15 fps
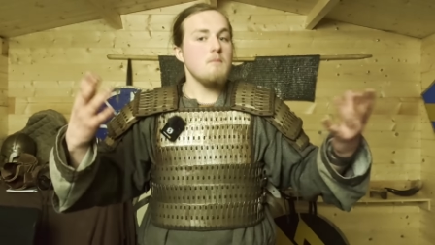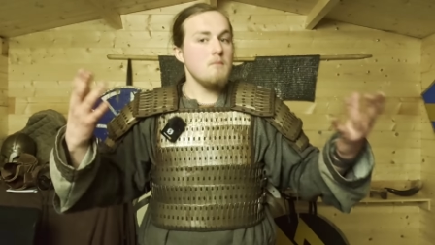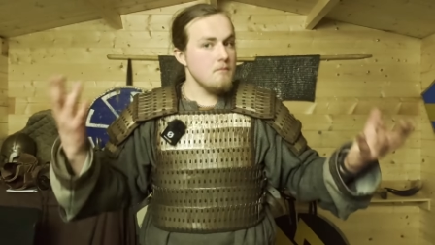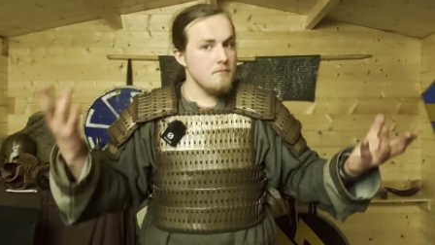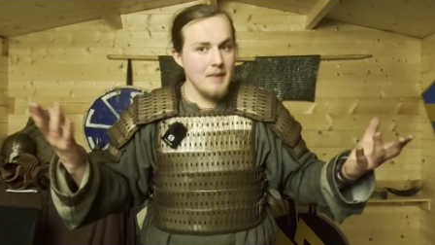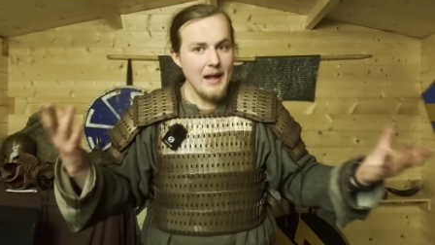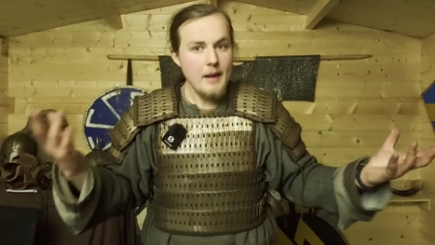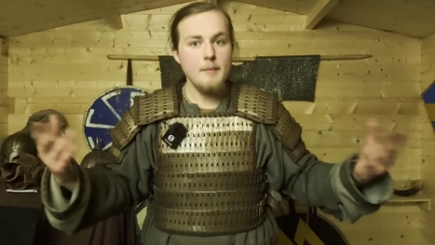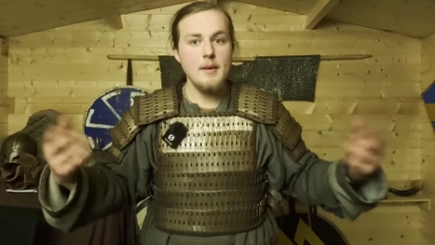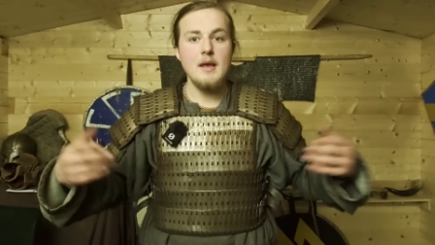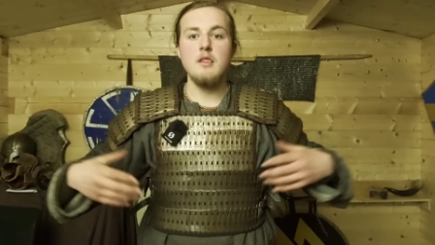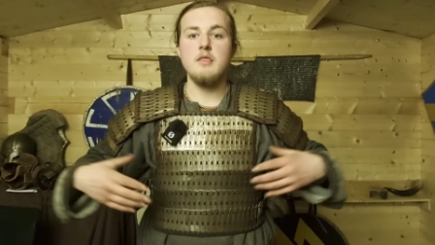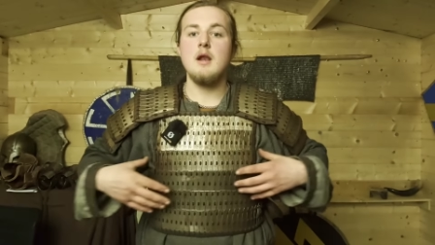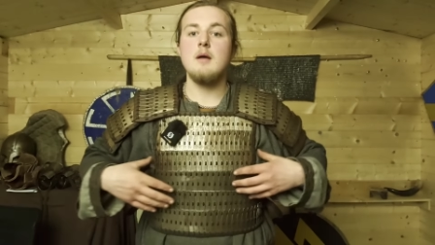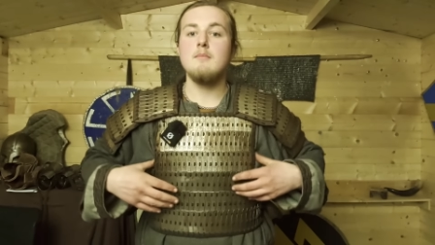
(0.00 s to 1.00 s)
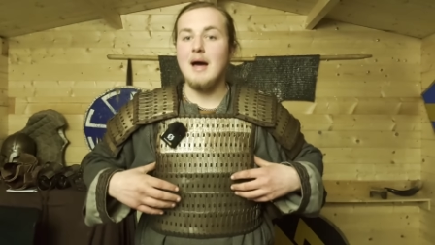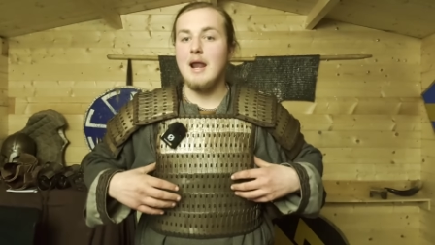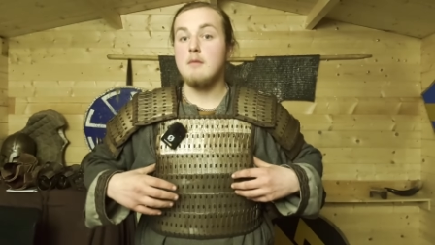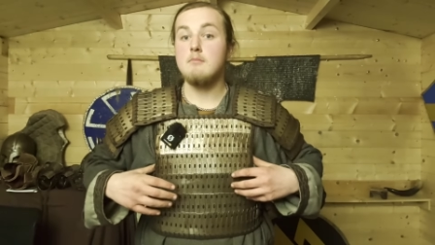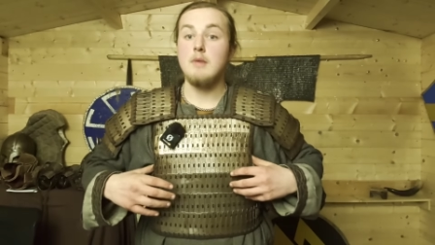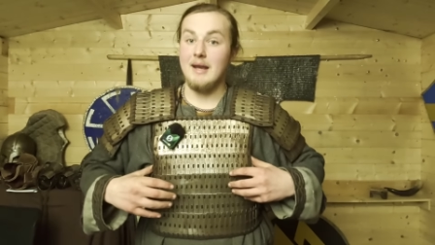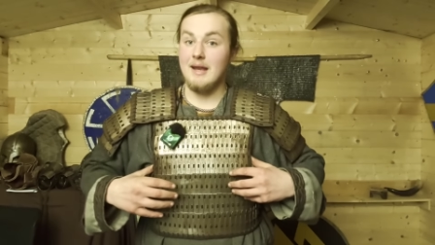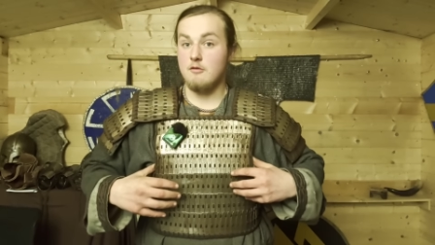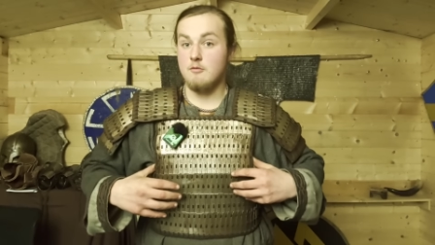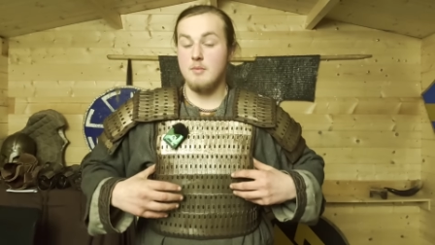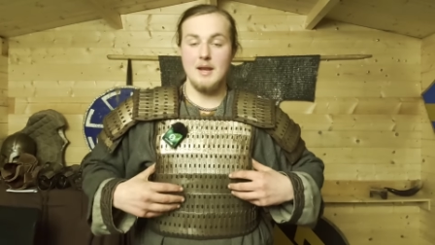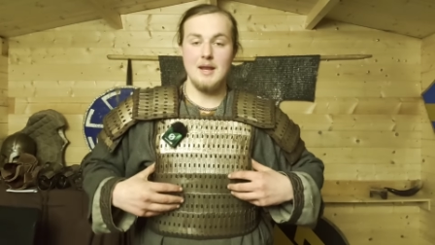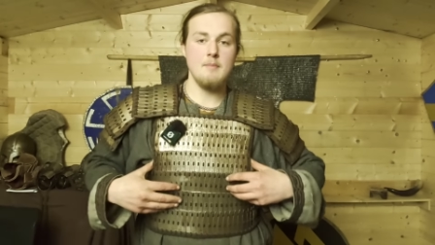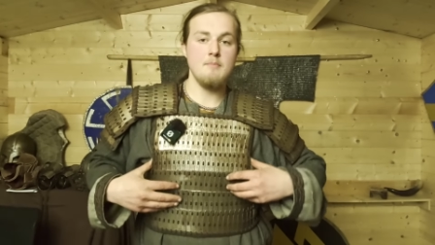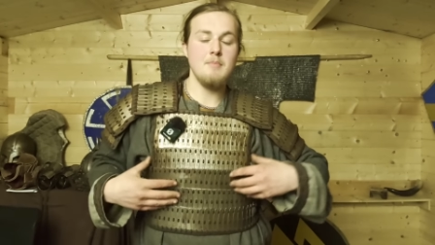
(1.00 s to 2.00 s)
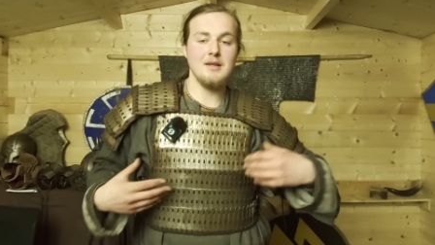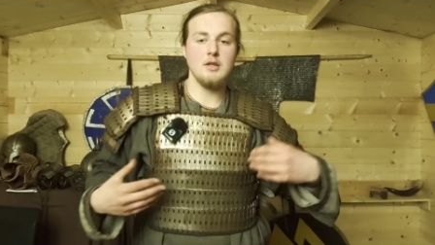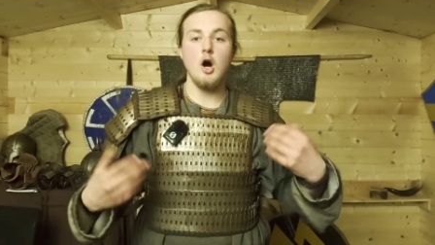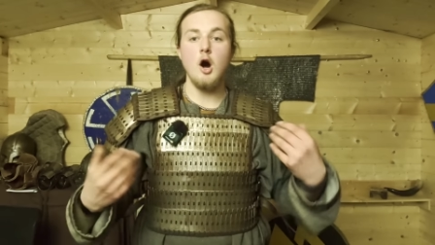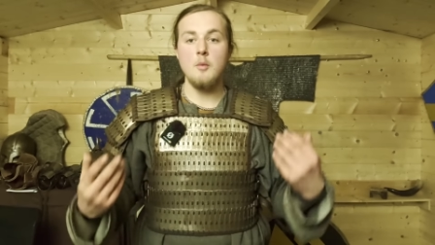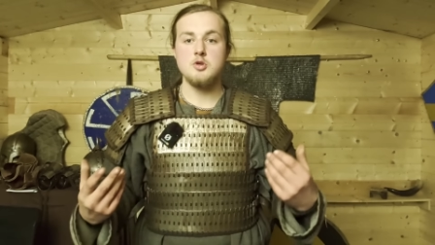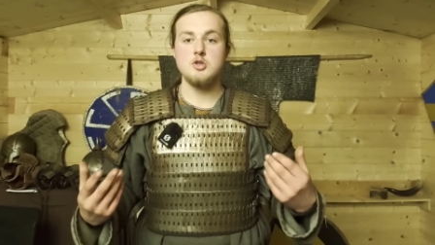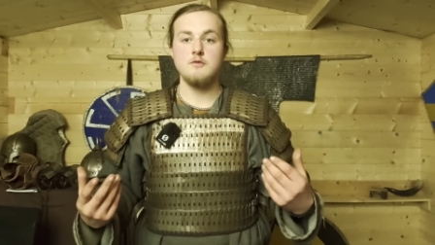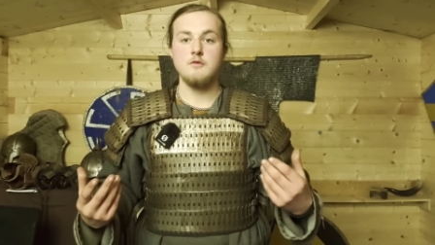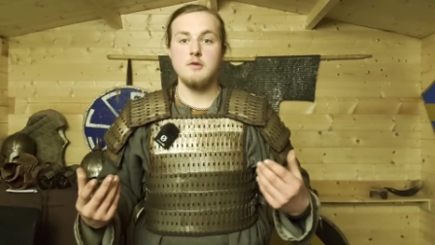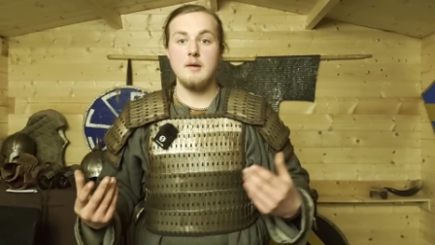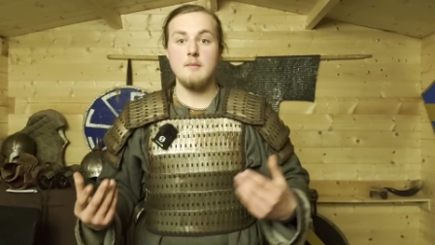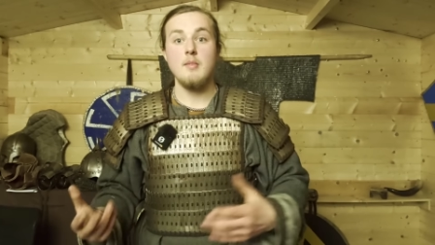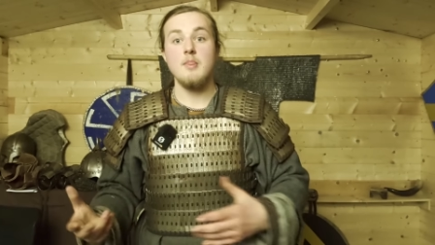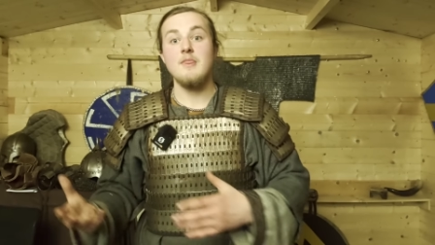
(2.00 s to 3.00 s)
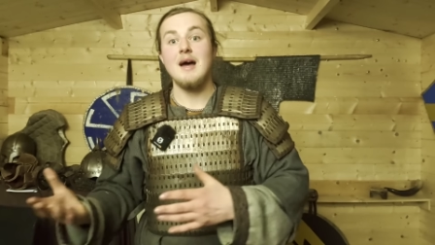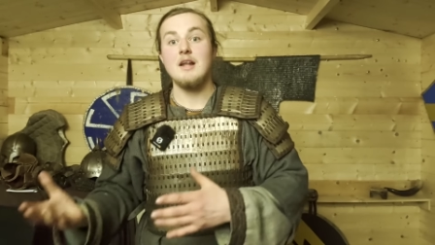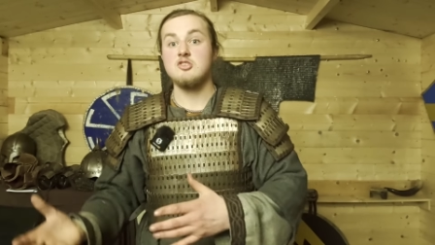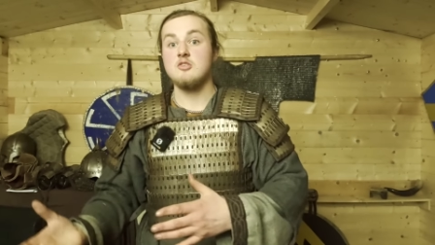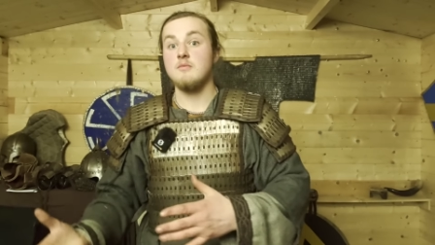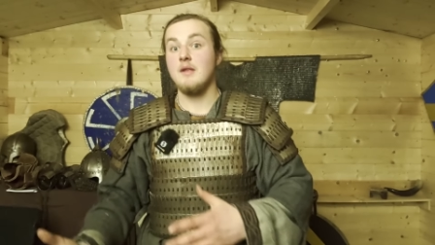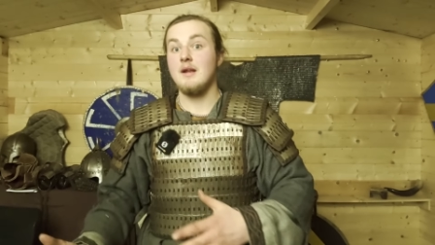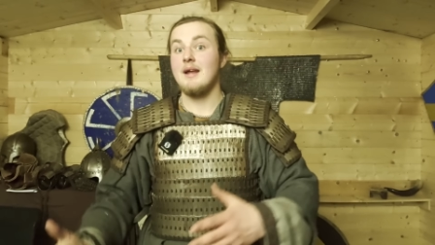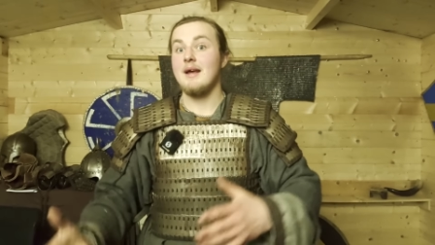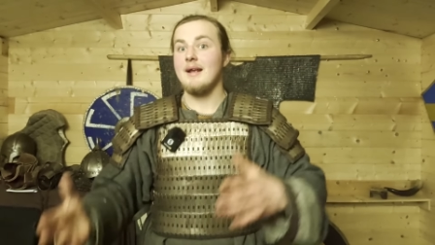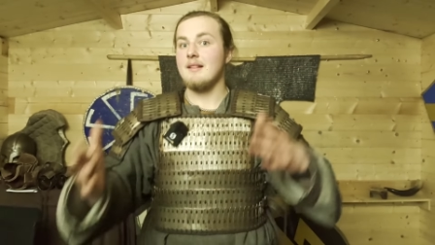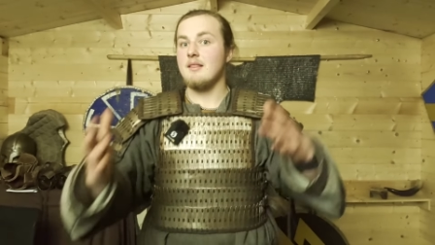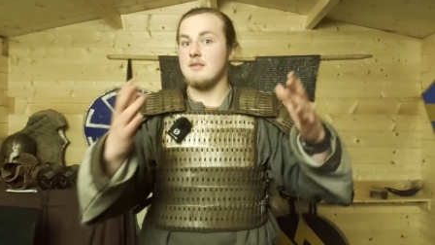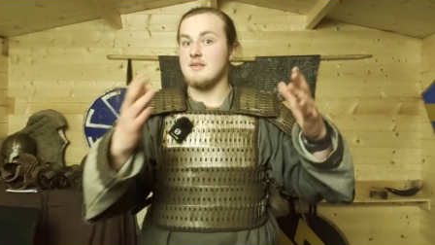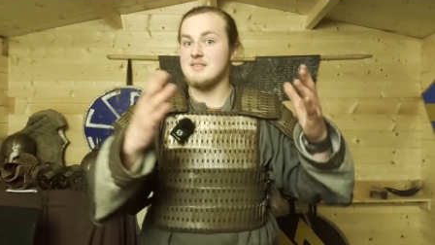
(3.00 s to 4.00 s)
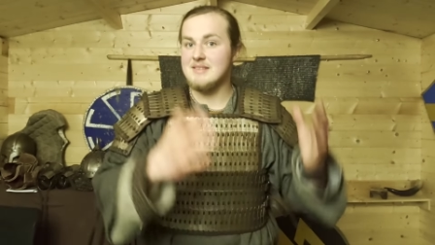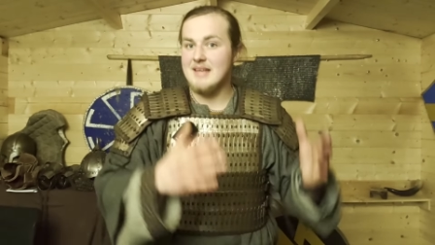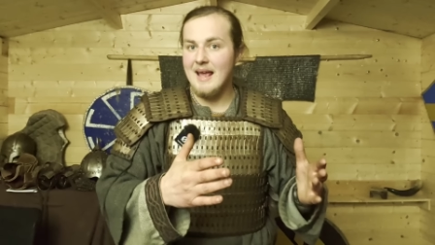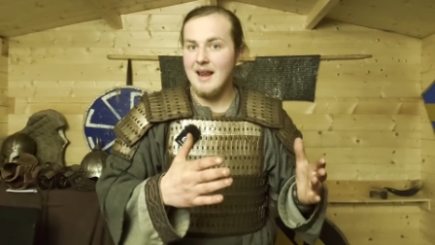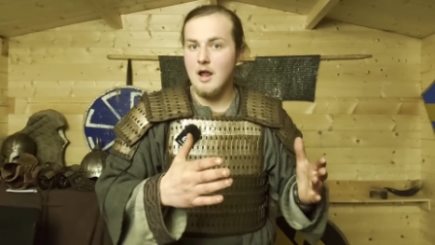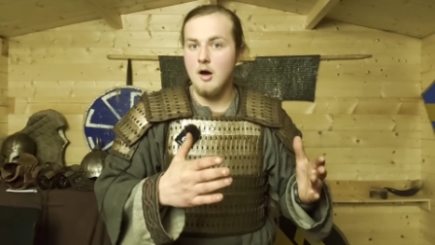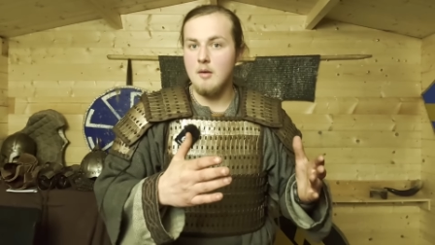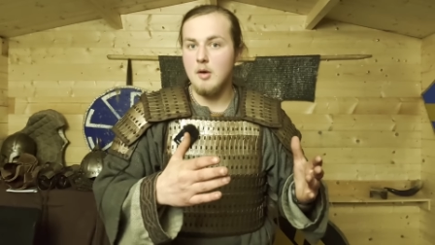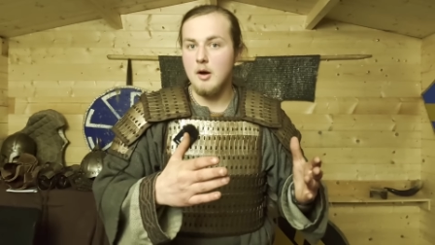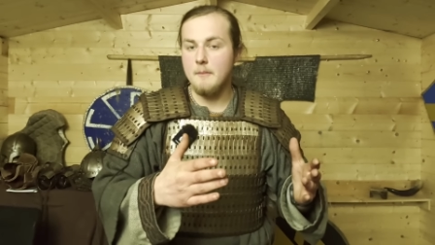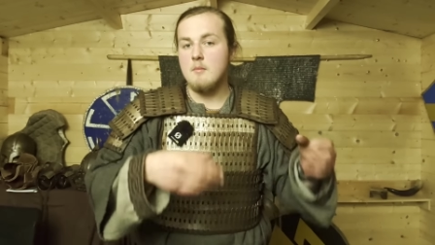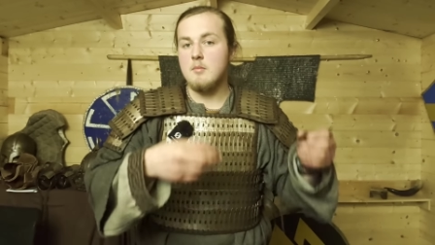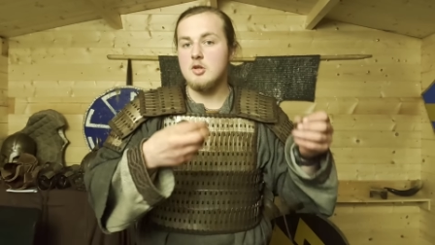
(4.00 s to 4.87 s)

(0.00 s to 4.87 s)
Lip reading: maybe the Lamellar might have been a better option for them than something like the scale armor.